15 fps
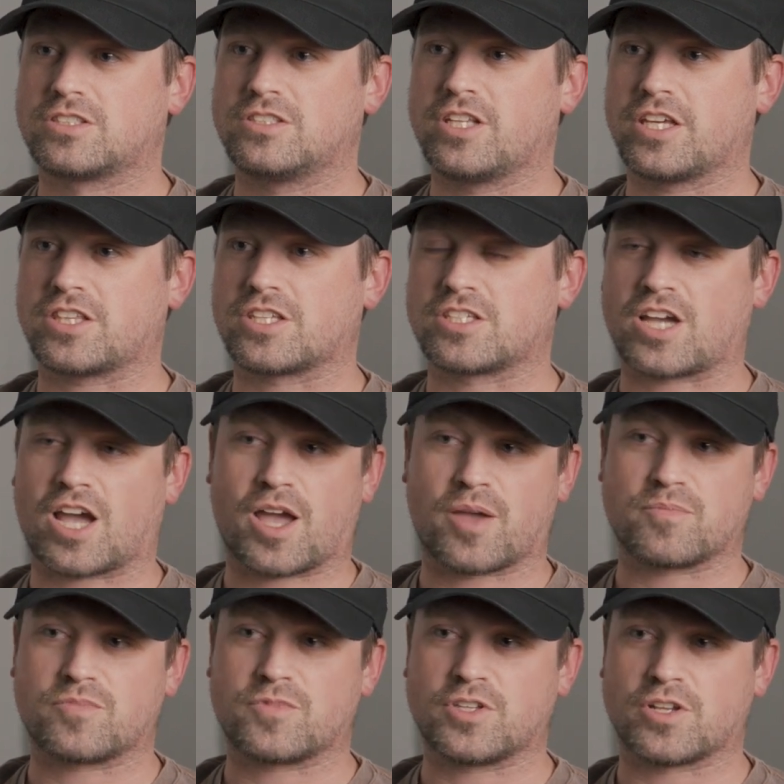like the
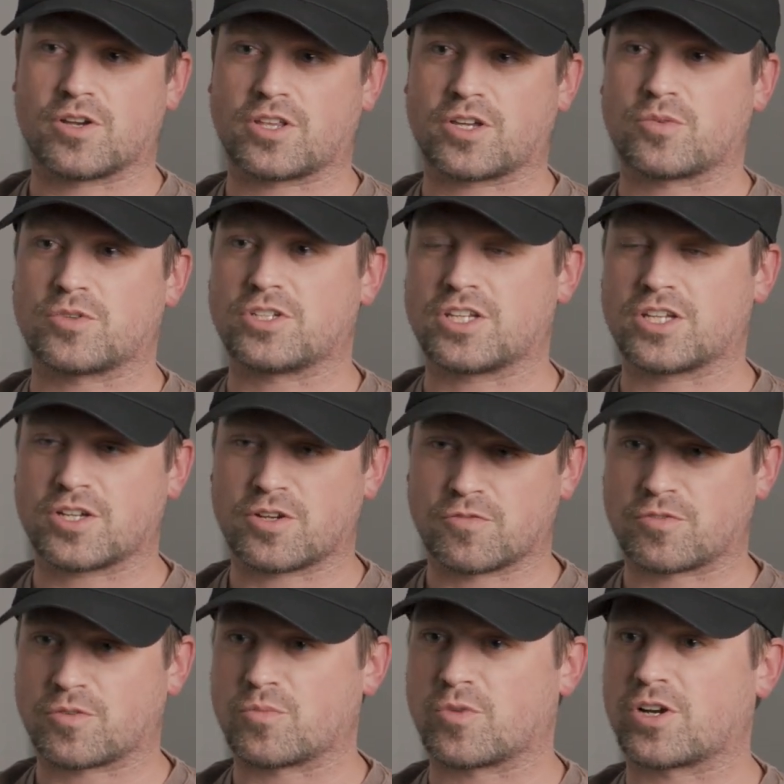time, you know, like when you get
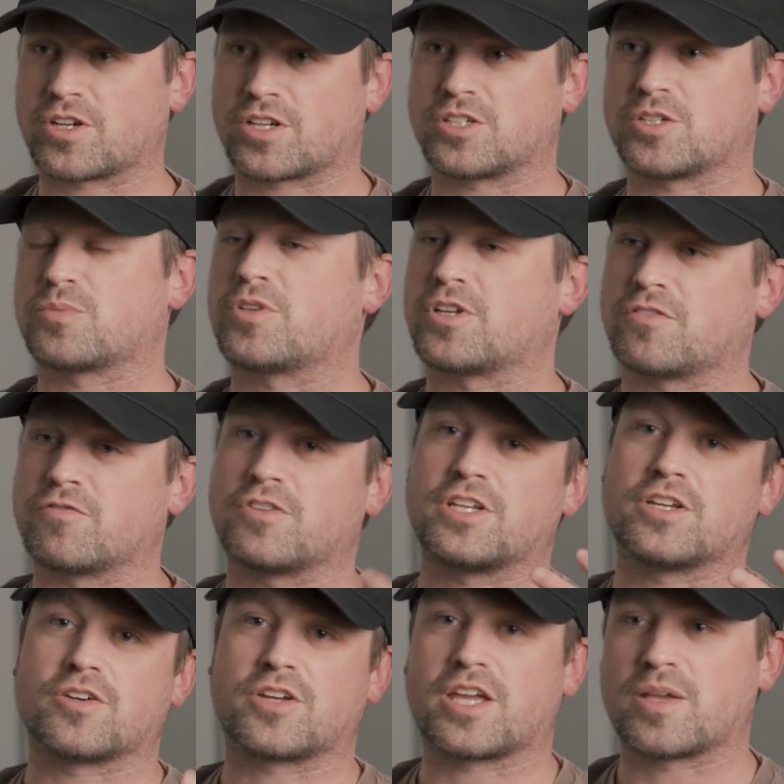home from work and you're playing
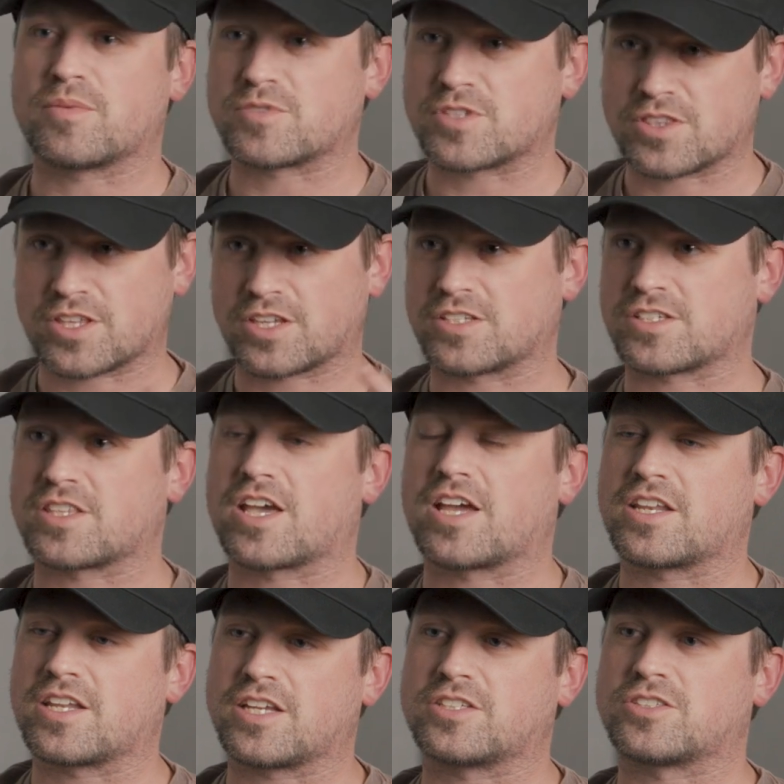video games and things of
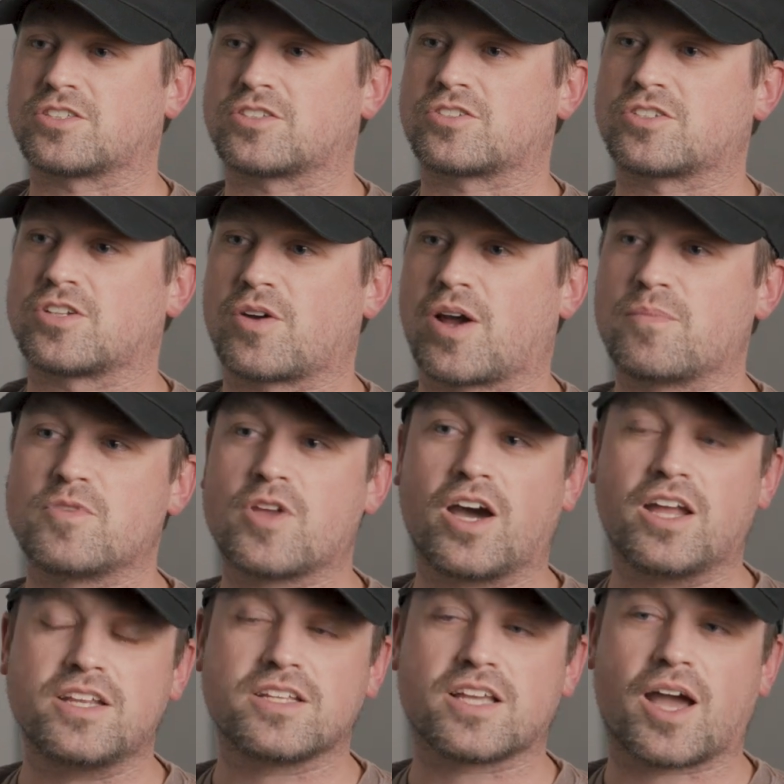that nature. So
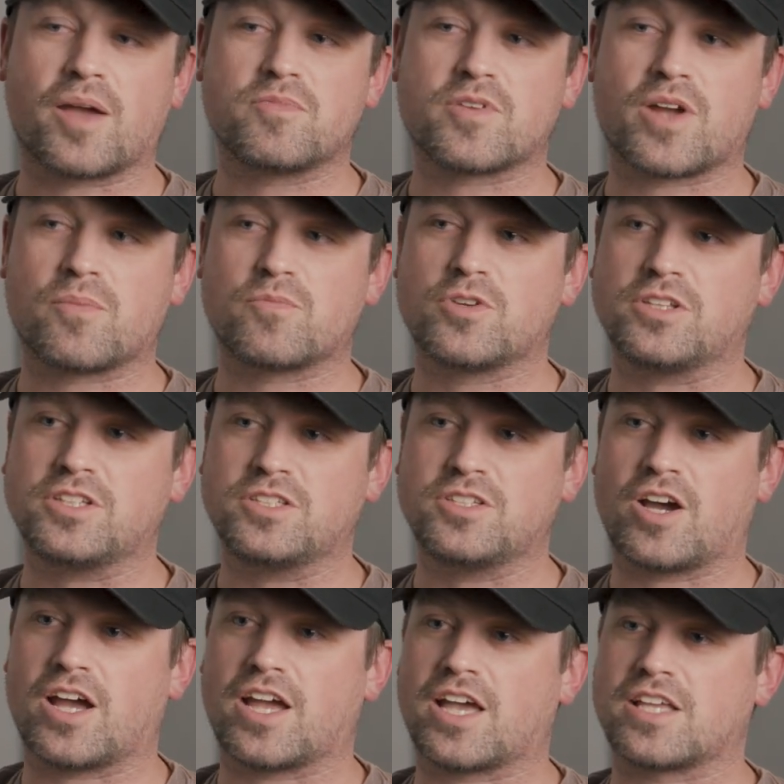I'm really
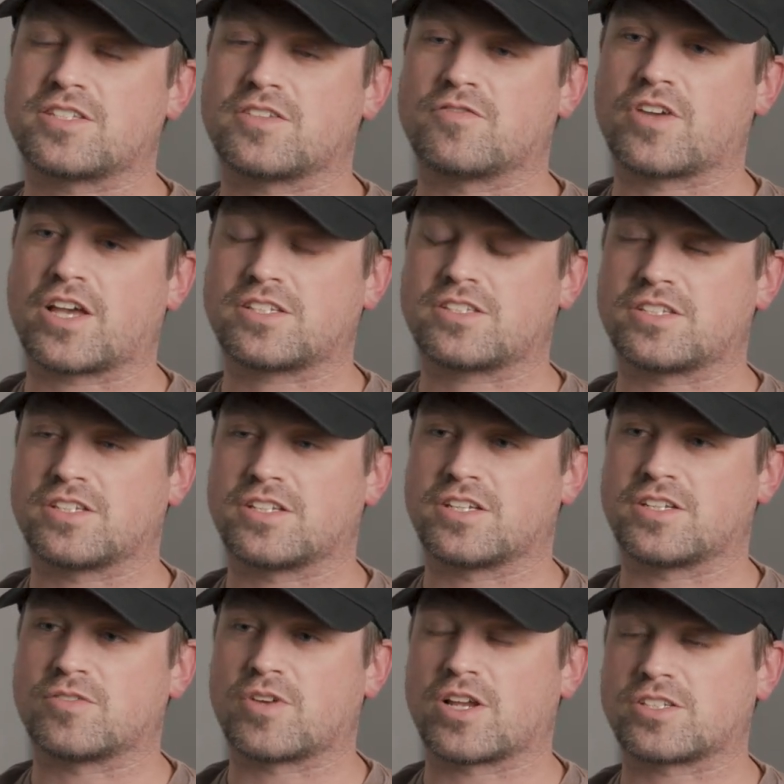not as invested
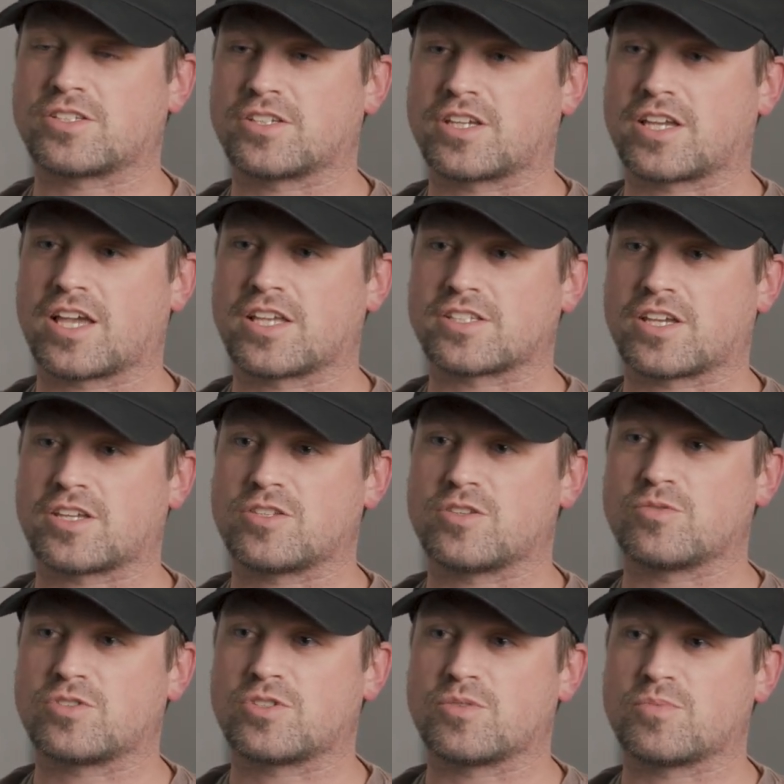in wrestling as I
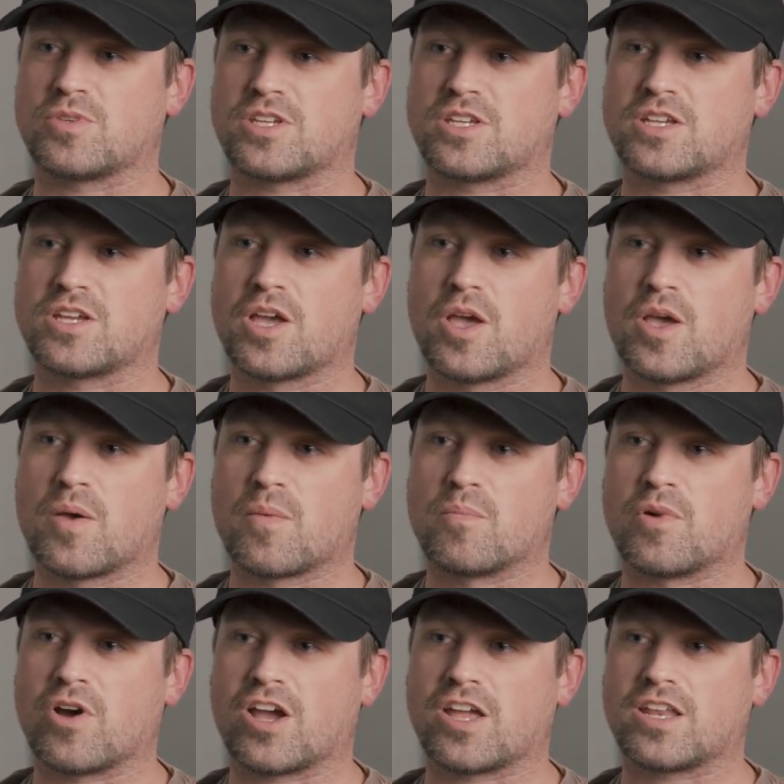used to be.
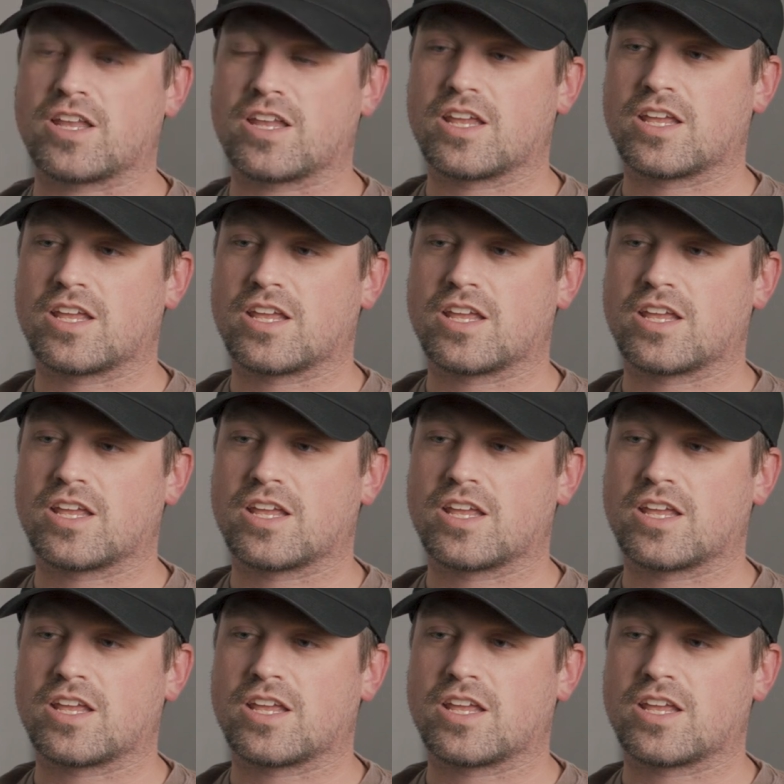But